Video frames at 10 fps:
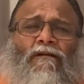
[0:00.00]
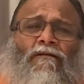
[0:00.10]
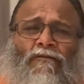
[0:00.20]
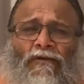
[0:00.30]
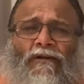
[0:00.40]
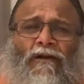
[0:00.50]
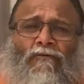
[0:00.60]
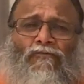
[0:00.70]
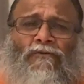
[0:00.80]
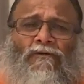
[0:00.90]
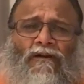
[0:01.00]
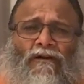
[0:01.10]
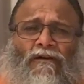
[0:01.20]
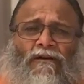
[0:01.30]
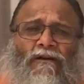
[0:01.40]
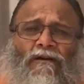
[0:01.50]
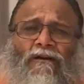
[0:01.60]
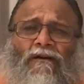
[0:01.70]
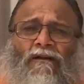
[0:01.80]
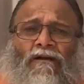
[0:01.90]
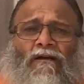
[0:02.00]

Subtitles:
you can count. Tuck, tuck, tuck, tuck, tuck.